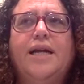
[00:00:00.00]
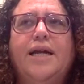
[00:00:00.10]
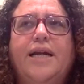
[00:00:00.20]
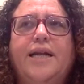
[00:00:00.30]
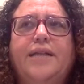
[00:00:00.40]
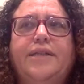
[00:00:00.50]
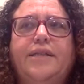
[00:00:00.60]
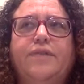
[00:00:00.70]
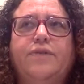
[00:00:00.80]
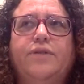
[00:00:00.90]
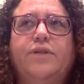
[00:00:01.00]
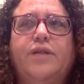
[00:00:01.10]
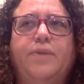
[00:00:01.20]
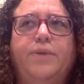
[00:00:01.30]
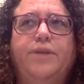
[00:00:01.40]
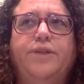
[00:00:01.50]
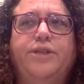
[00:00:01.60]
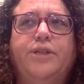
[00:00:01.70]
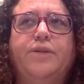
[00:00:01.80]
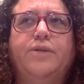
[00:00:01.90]
And I discovered a couple years
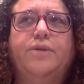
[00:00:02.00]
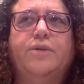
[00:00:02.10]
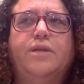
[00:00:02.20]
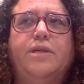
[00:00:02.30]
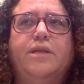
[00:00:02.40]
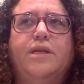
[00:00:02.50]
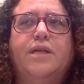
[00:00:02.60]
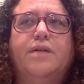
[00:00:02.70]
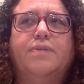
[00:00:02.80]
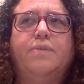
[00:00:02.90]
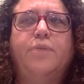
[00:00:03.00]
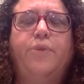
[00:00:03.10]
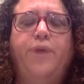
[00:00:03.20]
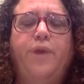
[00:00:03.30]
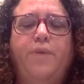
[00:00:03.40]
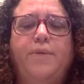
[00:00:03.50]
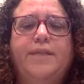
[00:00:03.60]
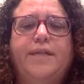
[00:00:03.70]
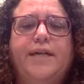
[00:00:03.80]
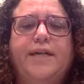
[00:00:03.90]
ago, through the help of my
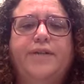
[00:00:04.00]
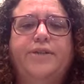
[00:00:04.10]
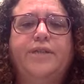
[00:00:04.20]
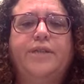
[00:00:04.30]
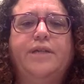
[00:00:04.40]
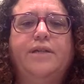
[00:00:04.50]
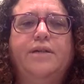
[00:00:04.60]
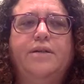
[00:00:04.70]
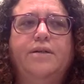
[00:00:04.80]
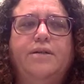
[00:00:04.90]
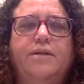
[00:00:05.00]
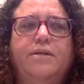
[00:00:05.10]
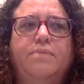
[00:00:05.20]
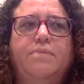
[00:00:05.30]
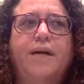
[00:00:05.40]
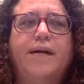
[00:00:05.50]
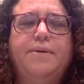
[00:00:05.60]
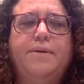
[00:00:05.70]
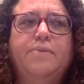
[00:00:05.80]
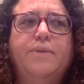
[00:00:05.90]
psychiatrist, that
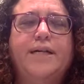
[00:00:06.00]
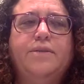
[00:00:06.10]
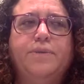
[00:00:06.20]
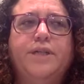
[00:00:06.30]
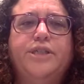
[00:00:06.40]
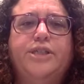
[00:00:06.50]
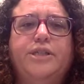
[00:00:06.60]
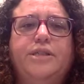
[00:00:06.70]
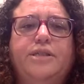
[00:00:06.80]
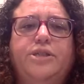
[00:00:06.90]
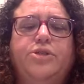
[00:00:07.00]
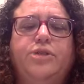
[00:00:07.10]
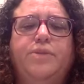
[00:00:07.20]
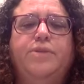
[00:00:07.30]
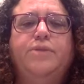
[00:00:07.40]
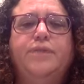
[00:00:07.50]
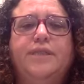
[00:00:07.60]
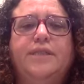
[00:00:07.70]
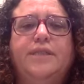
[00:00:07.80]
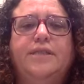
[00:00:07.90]
my depression is treatment
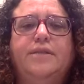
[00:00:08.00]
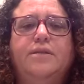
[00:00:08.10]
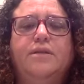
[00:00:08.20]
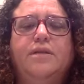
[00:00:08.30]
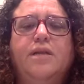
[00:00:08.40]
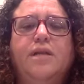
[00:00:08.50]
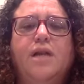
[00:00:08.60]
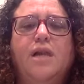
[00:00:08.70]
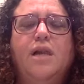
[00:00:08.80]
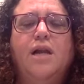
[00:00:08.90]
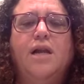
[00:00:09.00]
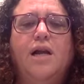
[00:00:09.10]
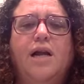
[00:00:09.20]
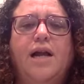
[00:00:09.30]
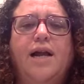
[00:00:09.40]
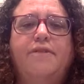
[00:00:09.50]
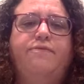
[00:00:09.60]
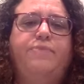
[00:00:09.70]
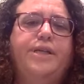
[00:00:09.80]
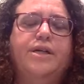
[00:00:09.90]
resistant.
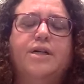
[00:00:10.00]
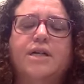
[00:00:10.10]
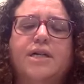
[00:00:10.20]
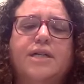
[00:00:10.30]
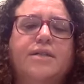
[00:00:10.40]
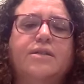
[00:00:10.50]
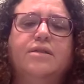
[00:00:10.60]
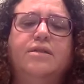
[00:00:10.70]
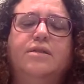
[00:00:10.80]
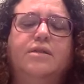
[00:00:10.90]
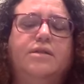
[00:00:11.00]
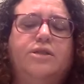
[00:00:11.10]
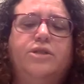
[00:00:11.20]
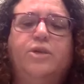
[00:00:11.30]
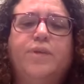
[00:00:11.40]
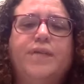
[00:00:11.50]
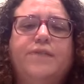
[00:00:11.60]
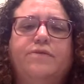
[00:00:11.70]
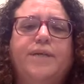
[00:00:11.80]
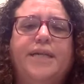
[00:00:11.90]
I've been on so many
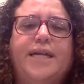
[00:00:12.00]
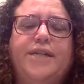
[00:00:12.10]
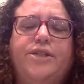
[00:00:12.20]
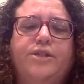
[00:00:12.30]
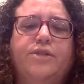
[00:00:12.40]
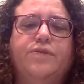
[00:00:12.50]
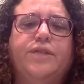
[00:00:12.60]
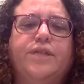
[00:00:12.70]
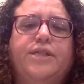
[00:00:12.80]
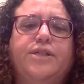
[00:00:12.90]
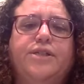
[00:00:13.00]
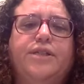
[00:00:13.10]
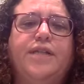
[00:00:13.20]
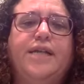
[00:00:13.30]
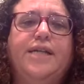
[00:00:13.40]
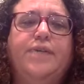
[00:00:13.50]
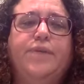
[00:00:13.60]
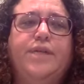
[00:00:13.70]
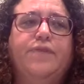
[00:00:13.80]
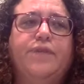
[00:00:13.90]
different medications over the years, and it
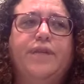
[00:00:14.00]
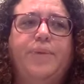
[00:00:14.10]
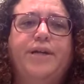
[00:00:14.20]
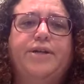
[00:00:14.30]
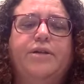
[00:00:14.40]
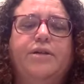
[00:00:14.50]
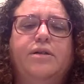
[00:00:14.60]
would never get better.